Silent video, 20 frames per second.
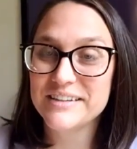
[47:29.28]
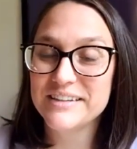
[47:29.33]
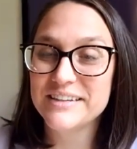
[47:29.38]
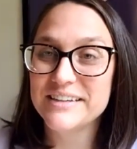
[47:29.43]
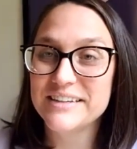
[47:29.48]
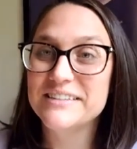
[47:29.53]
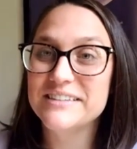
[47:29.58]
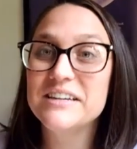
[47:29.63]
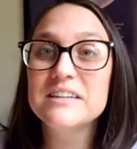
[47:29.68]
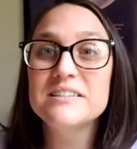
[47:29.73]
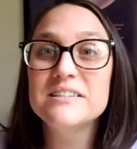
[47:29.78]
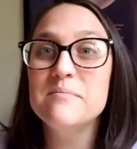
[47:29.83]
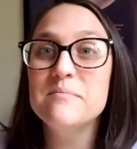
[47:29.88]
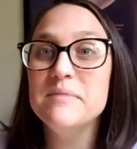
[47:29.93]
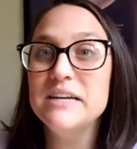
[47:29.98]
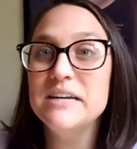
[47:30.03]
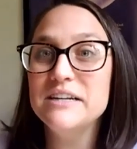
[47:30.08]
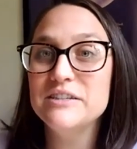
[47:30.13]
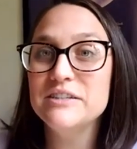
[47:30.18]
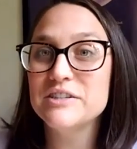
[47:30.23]
It doesn't
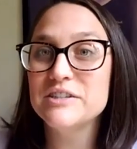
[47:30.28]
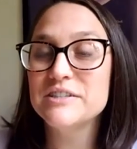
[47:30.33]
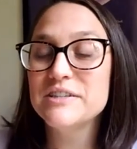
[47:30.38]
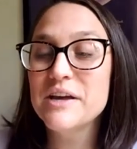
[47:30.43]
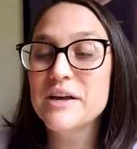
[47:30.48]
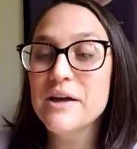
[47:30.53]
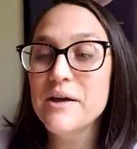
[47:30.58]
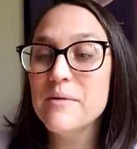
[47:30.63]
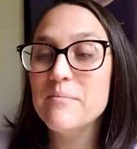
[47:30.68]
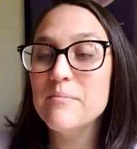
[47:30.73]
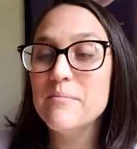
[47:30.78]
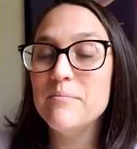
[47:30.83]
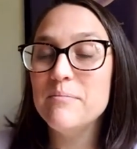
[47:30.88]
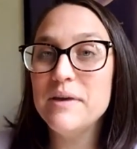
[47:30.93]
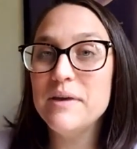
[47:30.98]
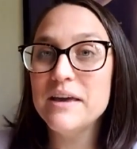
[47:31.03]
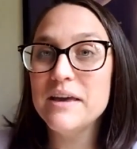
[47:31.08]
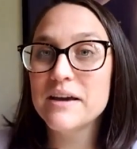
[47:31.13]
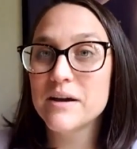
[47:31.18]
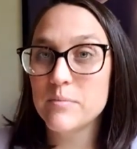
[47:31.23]
mean just
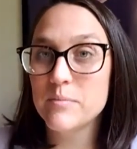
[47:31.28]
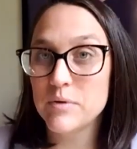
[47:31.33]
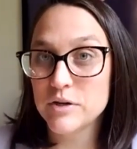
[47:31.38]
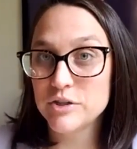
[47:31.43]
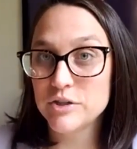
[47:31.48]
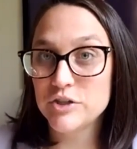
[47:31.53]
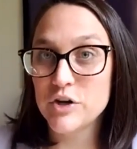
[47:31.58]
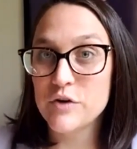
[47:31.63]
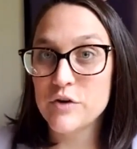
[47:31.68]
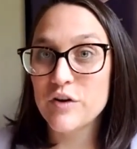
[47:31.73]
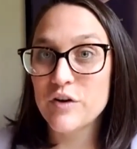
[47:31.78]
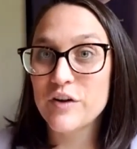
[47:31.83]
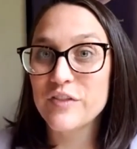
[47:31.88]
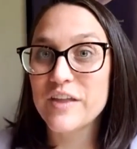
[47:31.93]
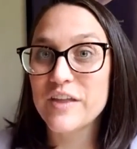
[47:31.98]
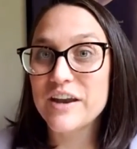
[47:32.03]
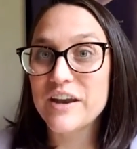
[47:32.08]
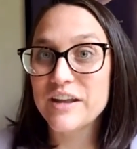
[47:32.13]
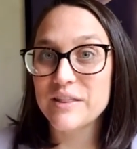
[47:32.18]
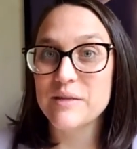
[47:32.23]
being a pushover and
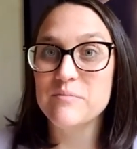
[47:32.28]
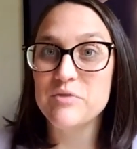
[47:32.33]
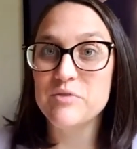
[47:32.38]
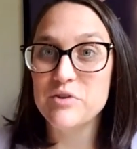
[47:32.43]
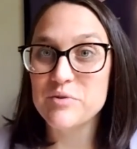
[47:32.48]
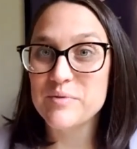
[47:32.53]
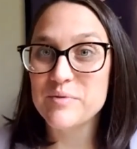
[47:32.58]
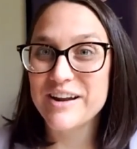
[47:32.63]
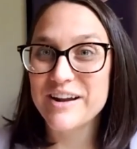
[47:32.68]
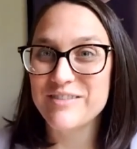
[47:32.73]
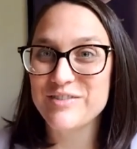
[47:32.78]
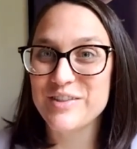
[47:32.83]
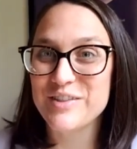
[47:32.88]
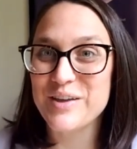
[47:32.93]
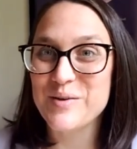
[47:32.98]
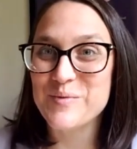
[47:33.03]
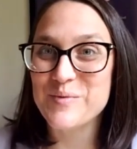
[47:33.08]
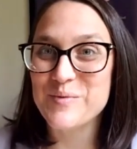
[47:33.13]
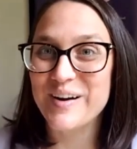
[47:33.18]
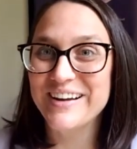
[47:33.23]
letting them do whatever
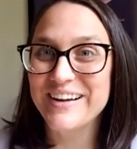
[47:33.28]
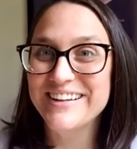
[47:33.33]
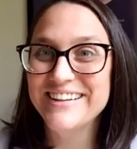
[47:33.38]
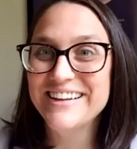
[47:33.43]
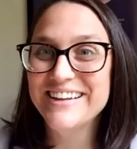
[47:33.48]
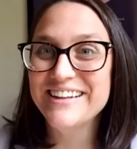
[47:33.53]
they want.